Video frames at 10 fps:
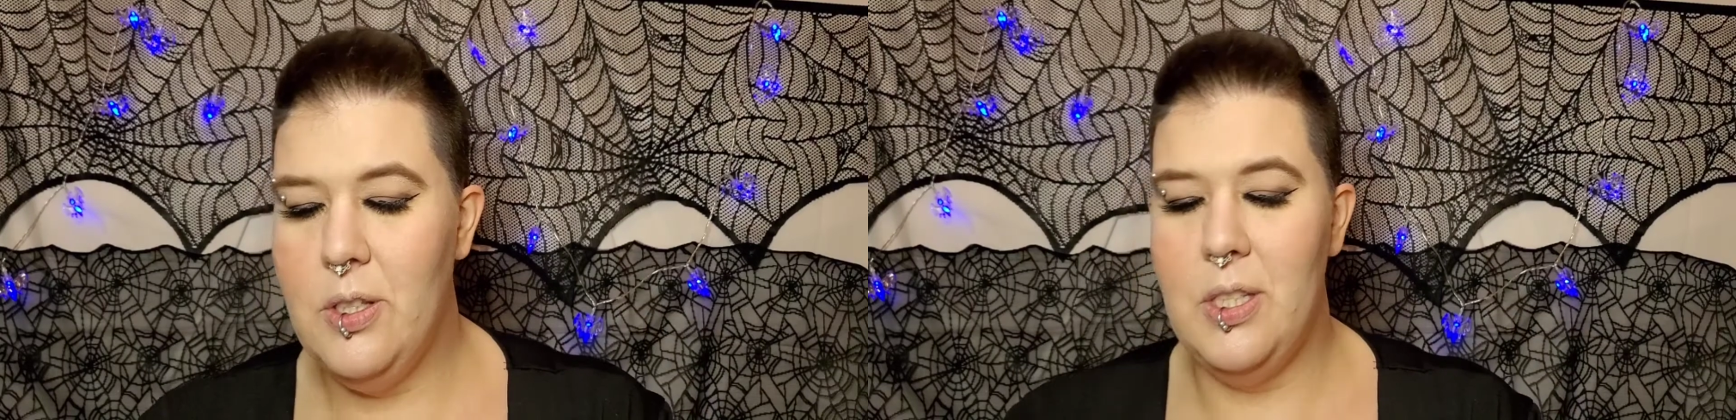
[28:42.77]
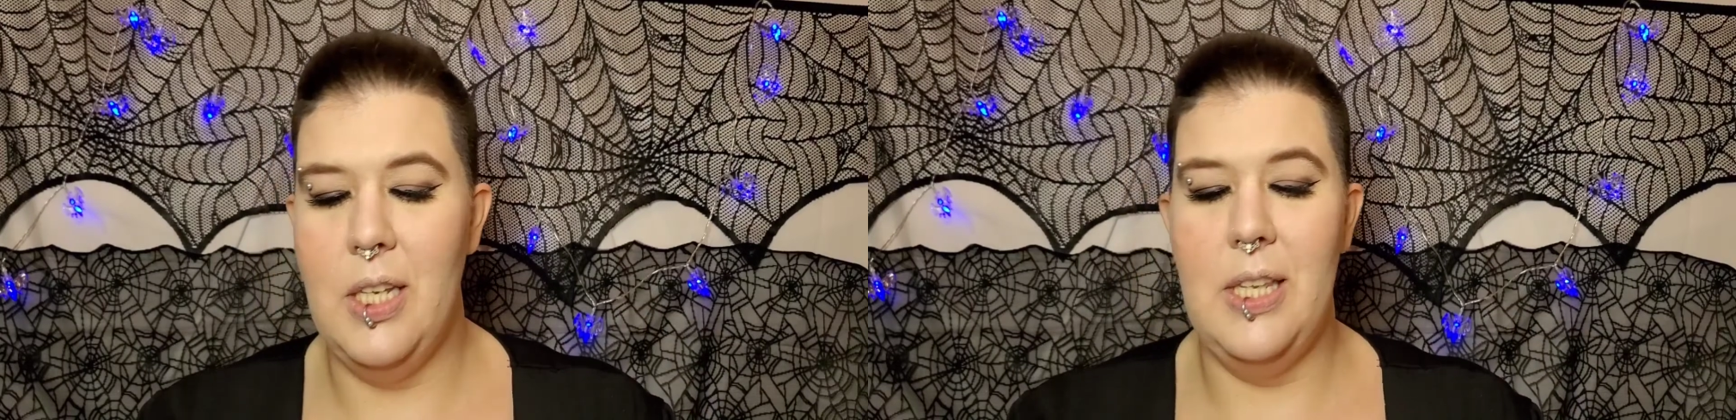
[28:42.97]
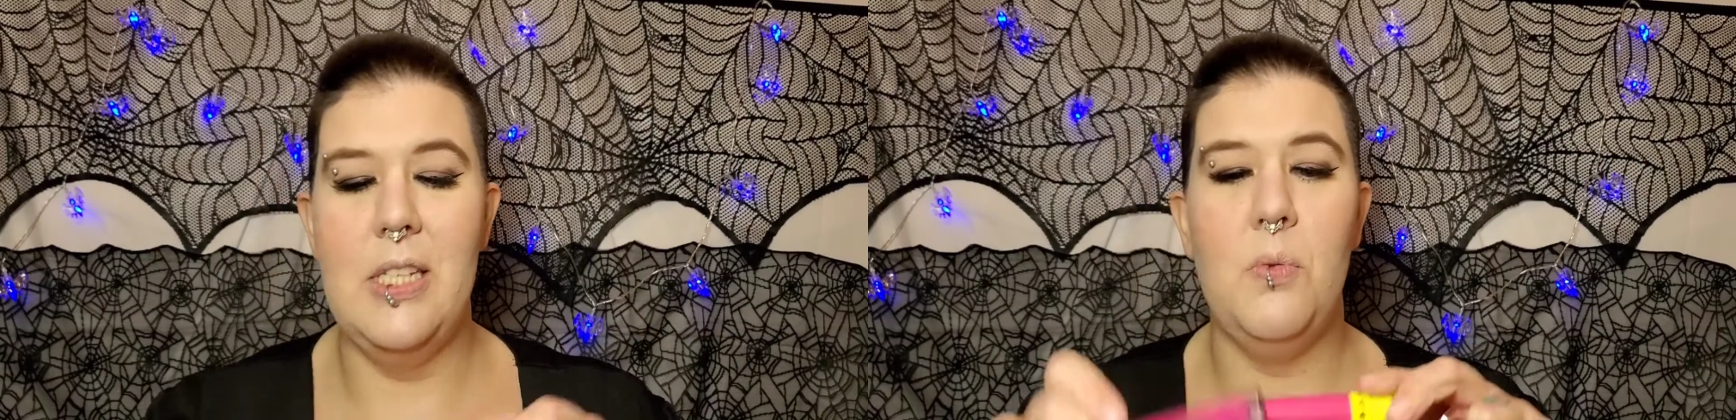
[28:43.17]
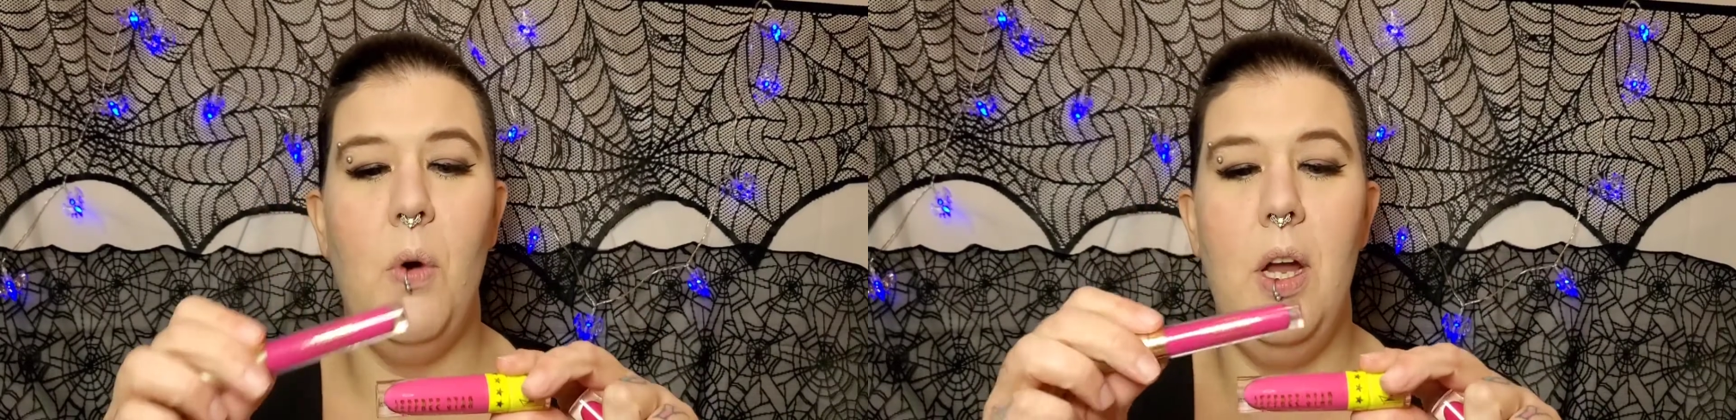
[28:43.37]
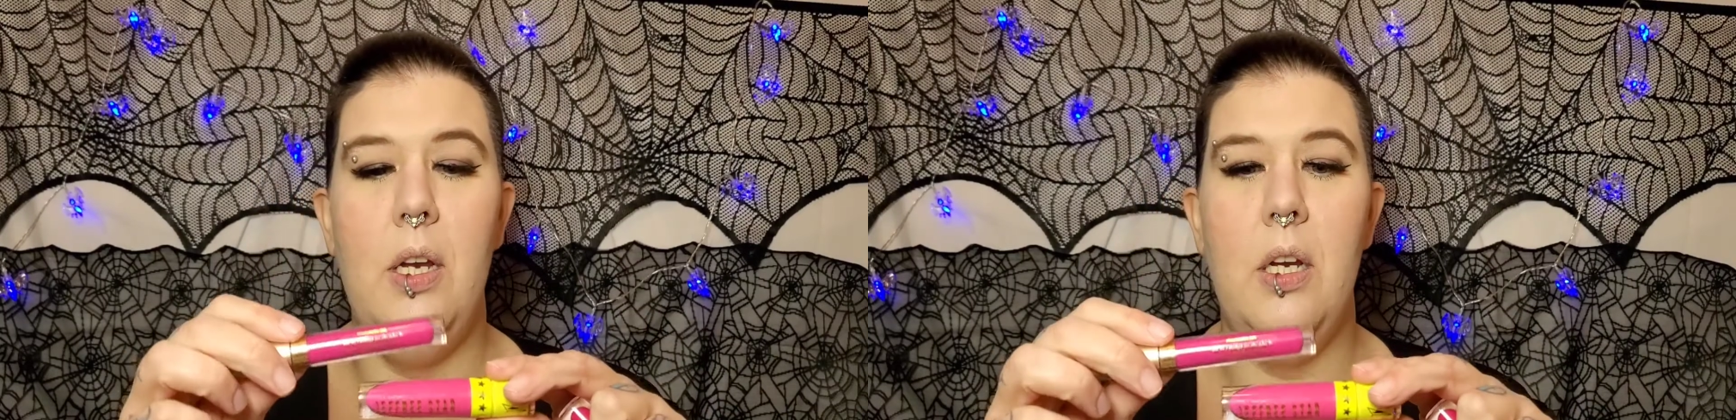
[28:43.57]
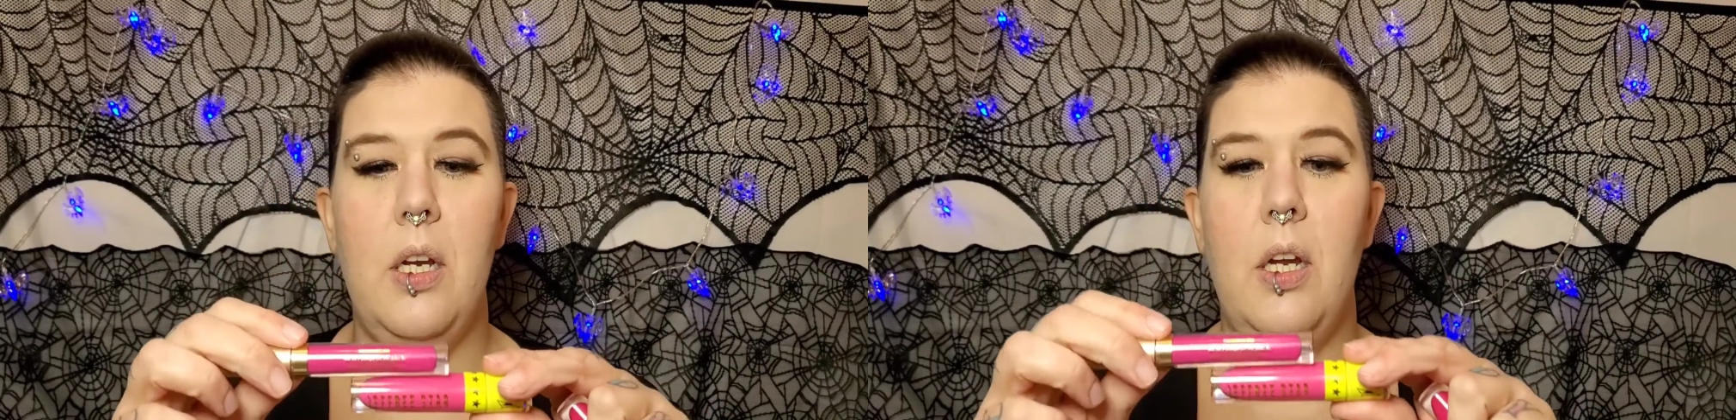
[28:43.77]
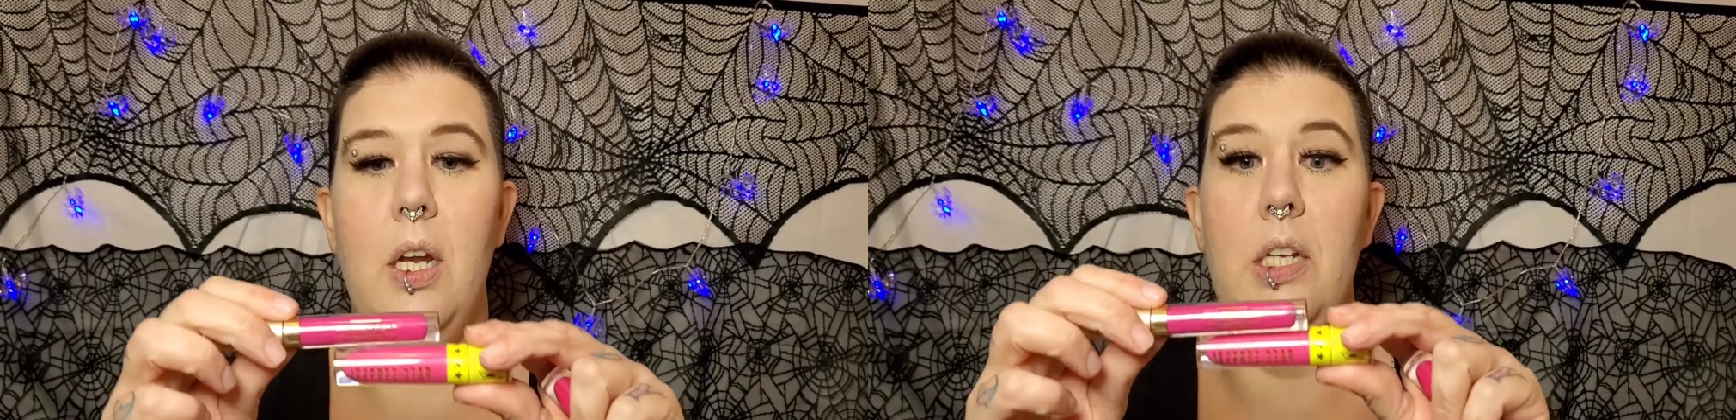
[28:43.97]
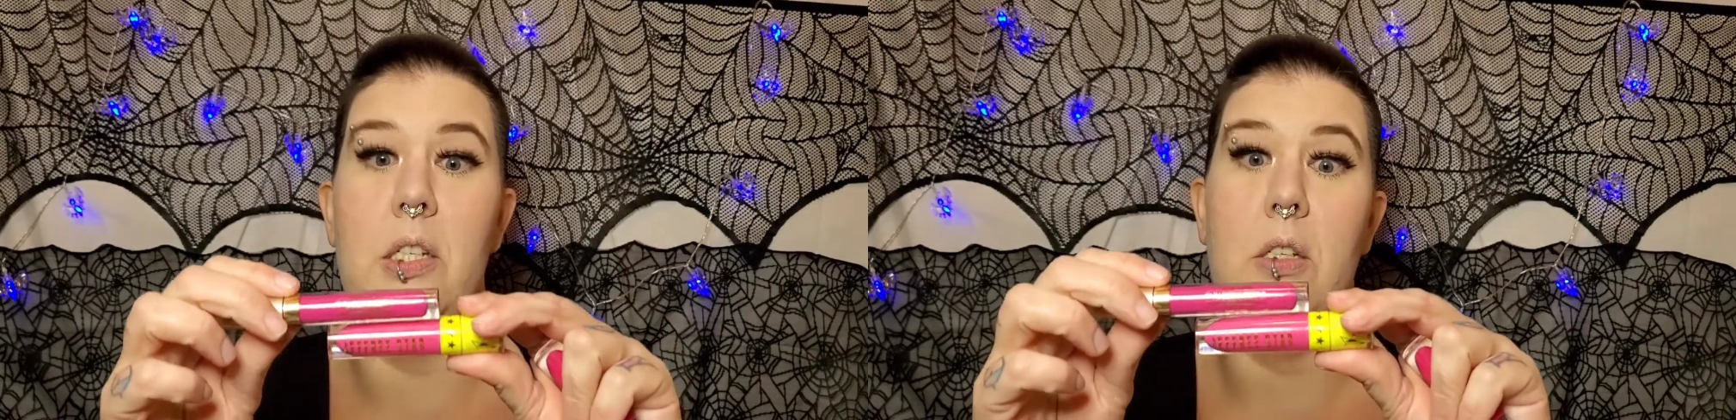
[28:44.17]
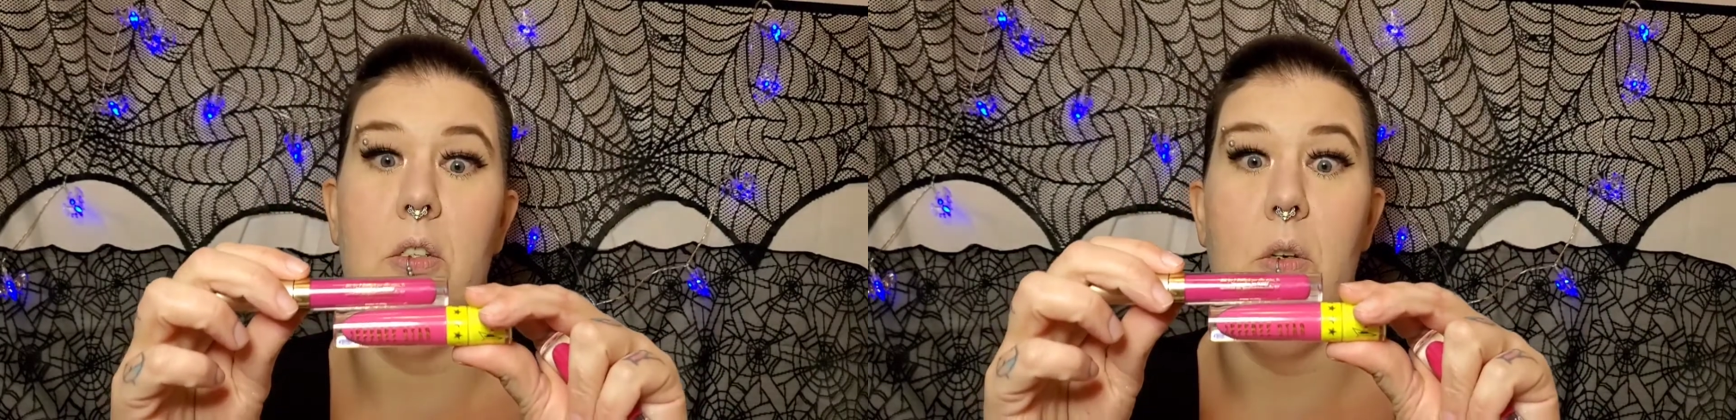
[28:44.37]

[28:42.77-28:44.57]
to this one, it's